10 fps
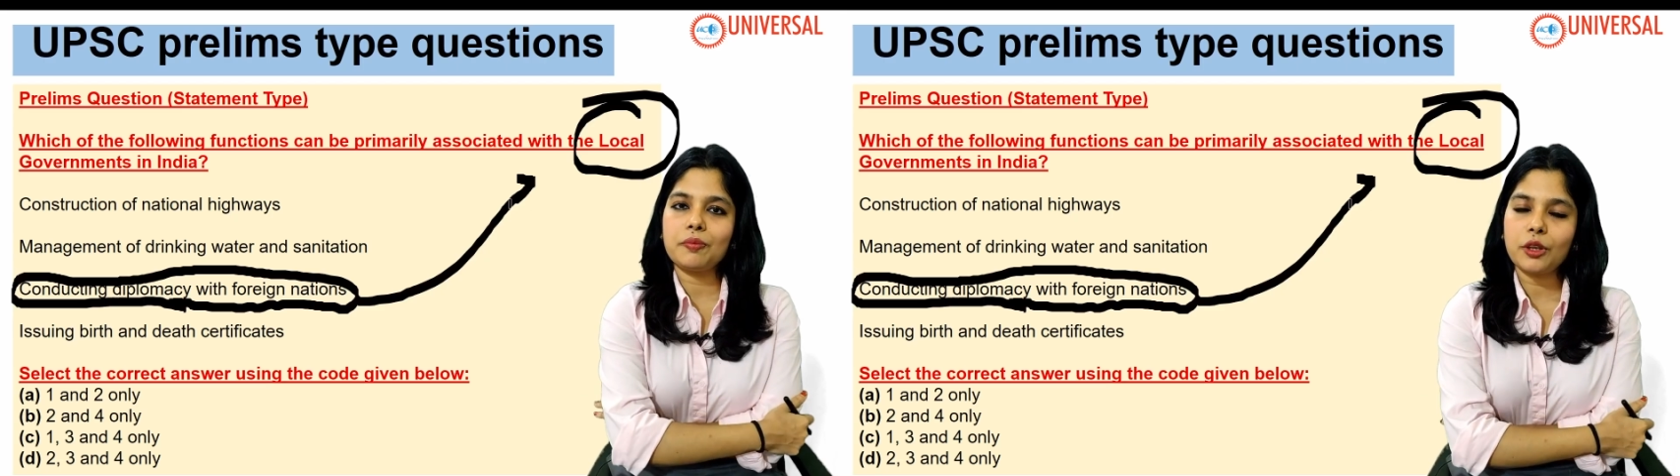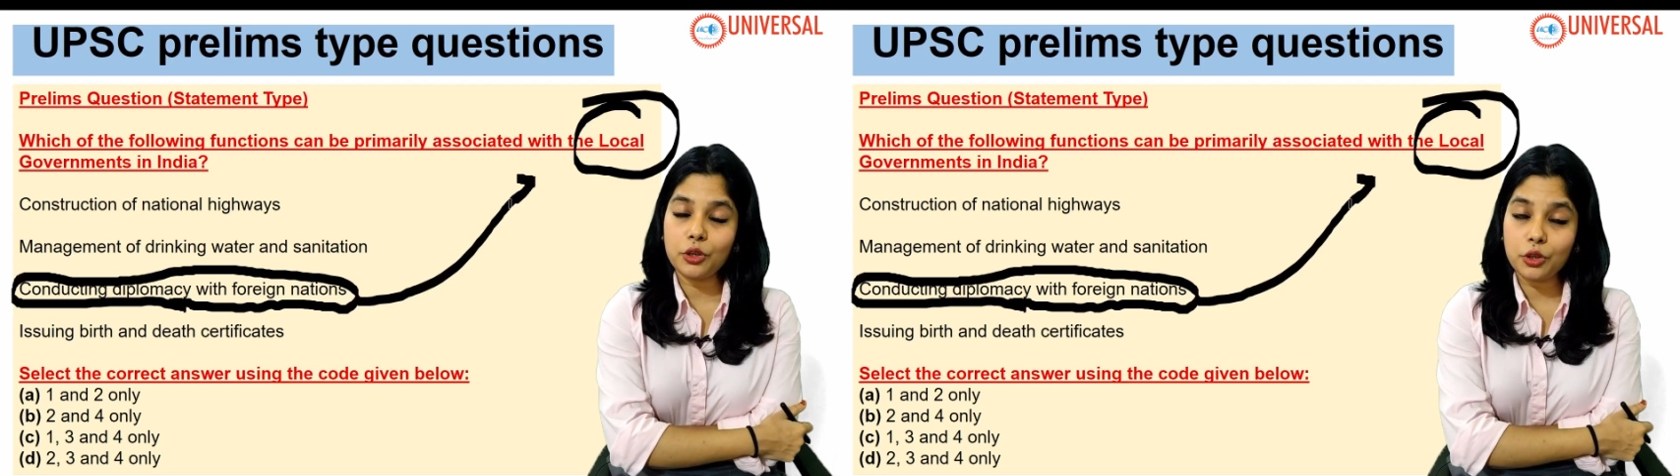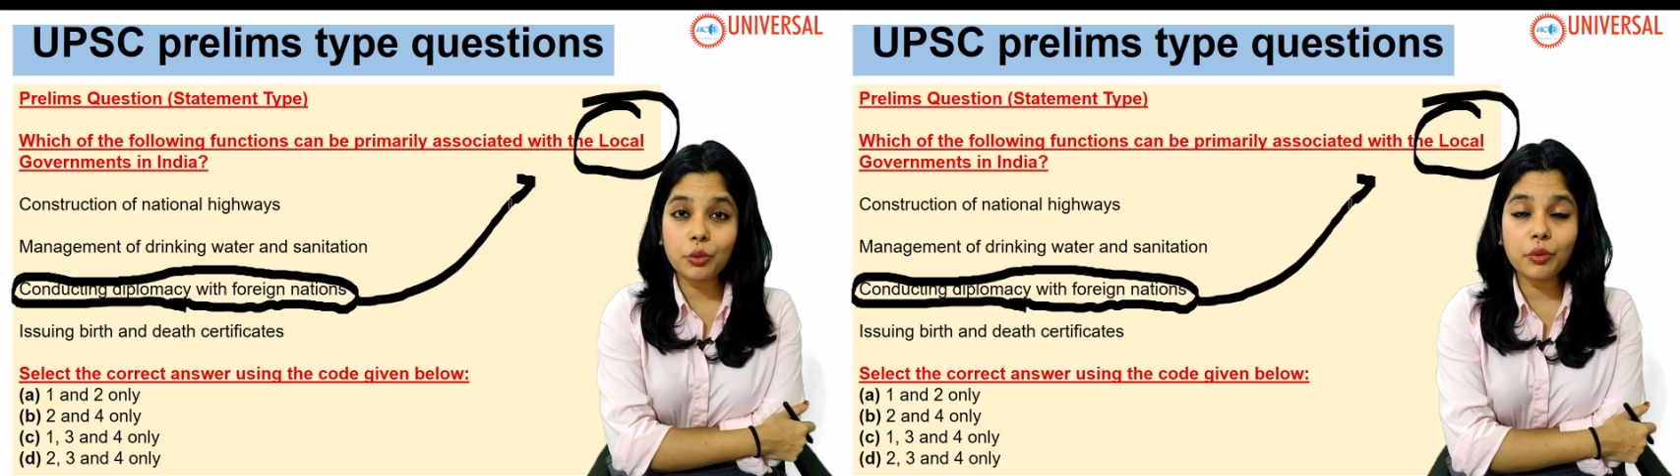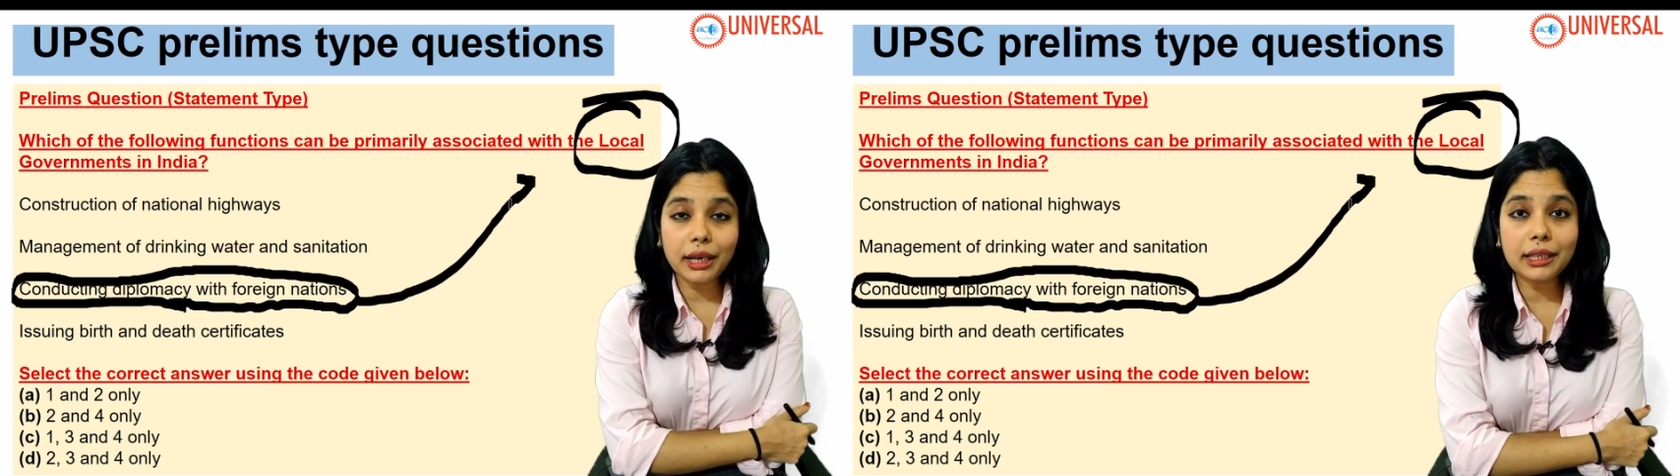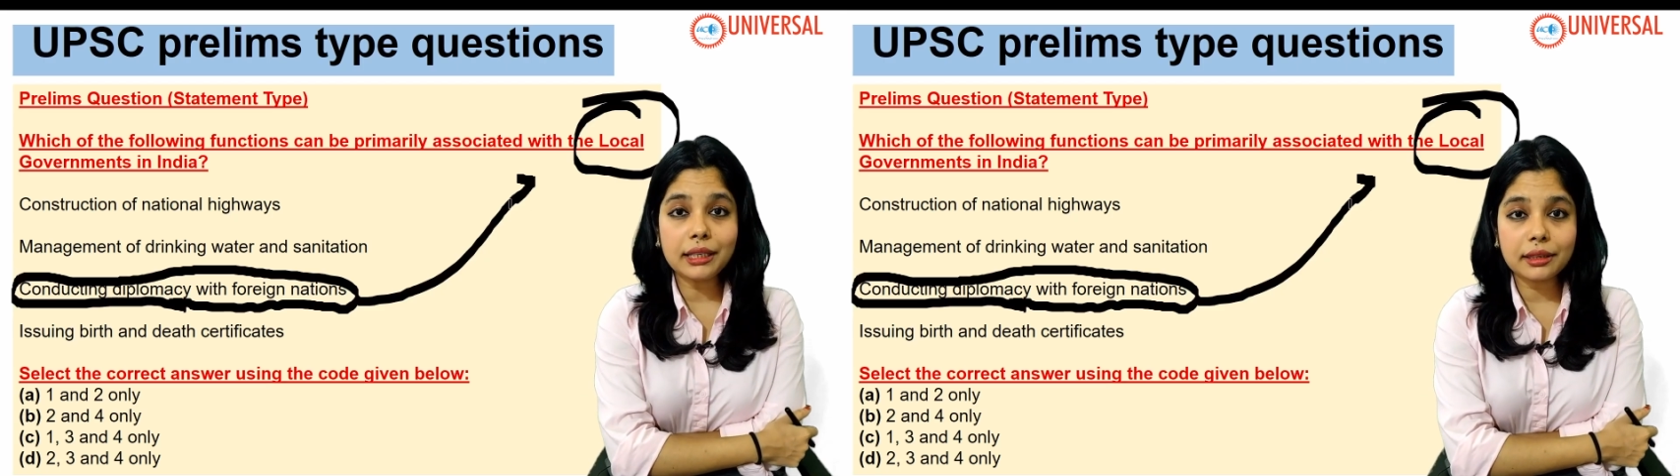Do you
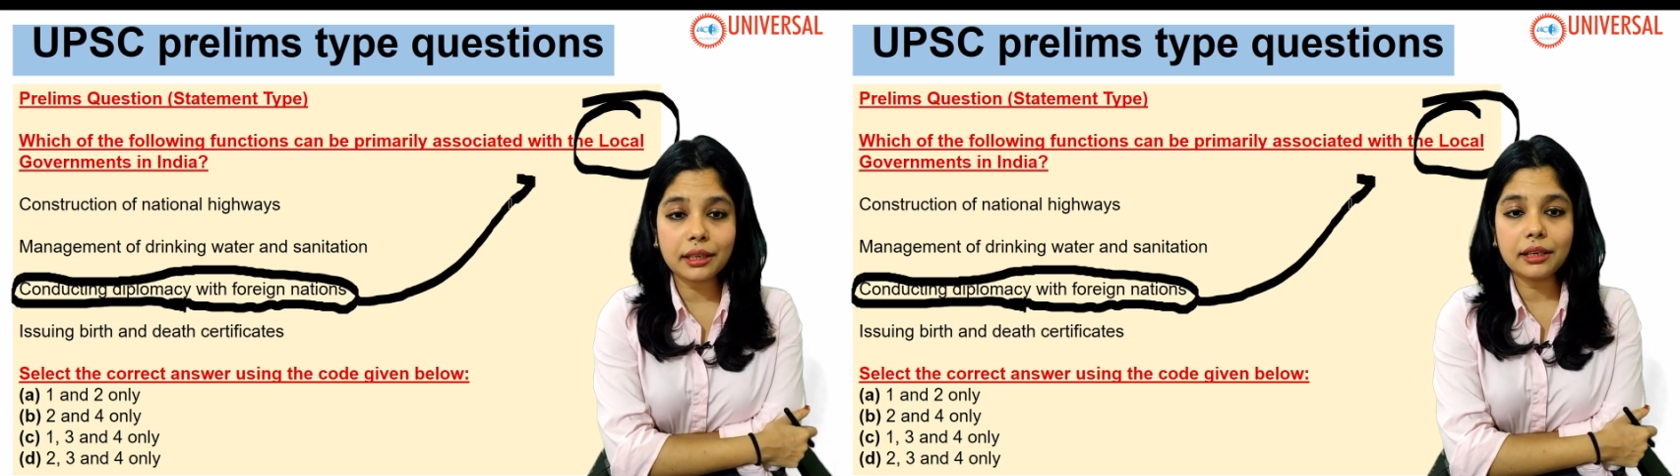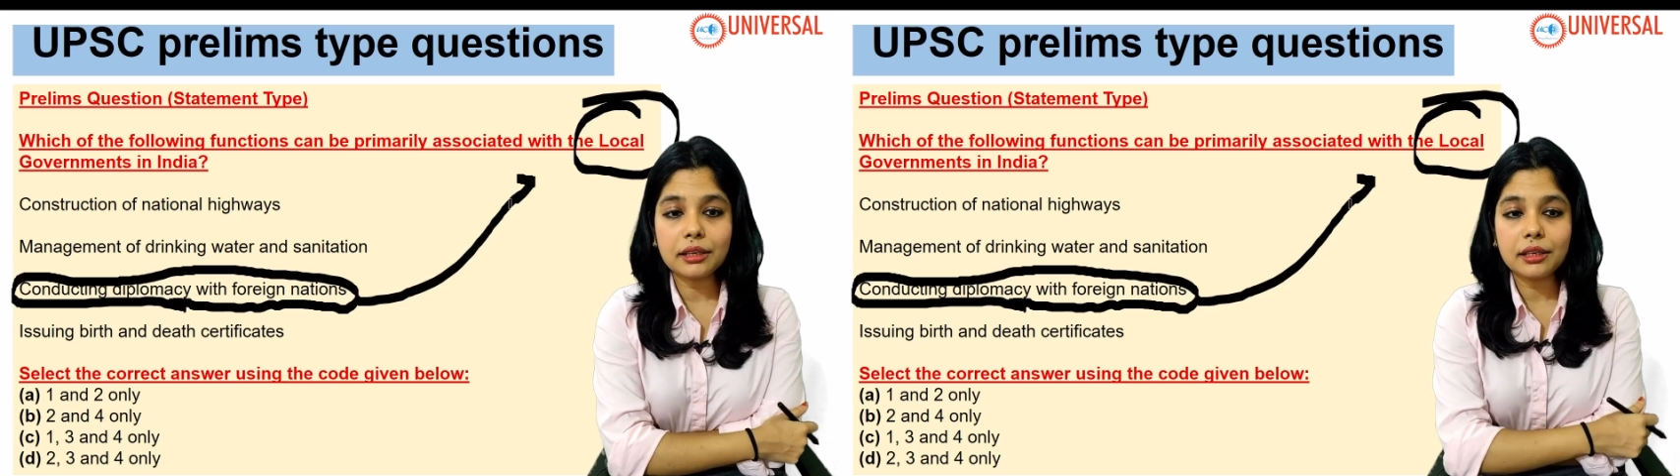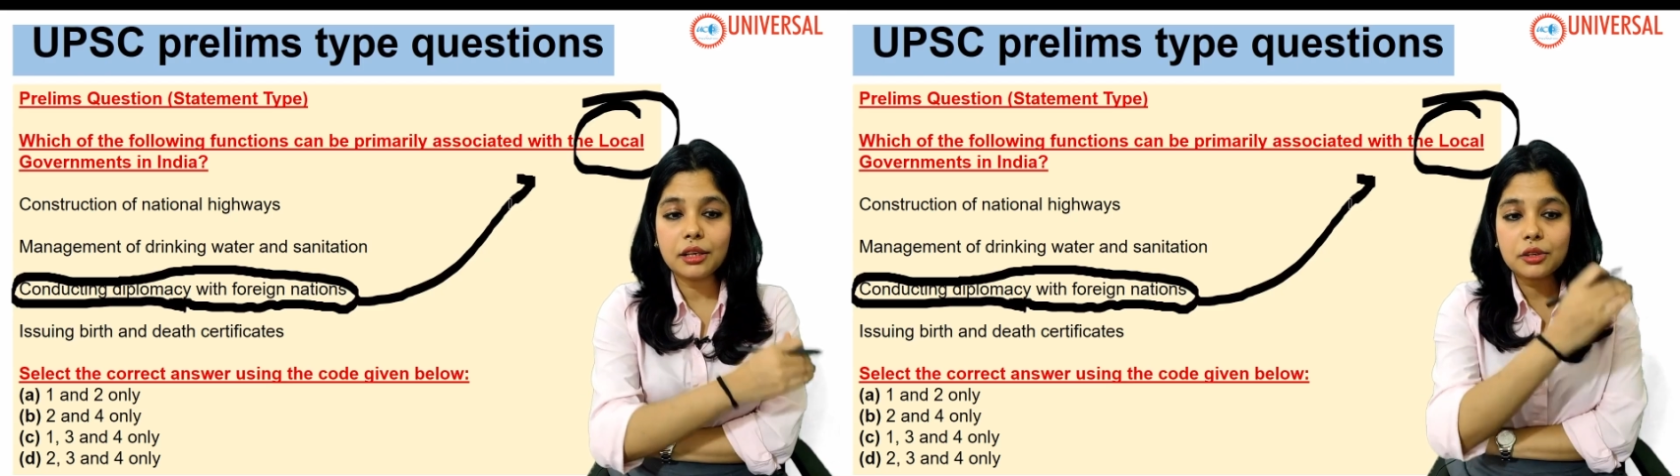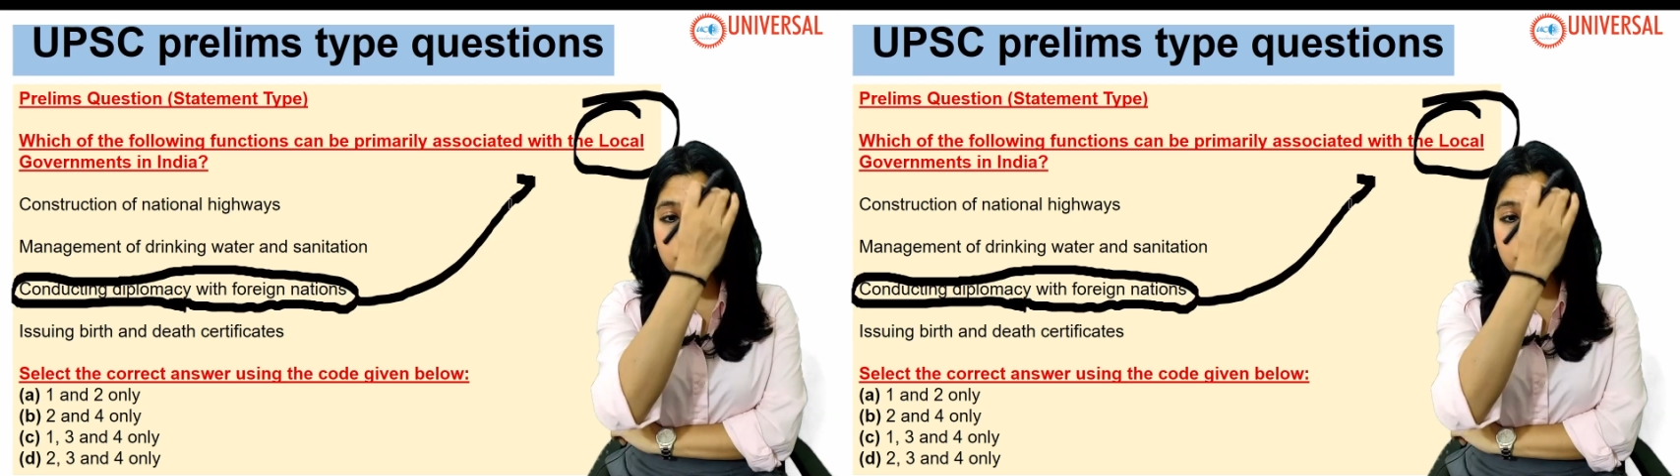really think? So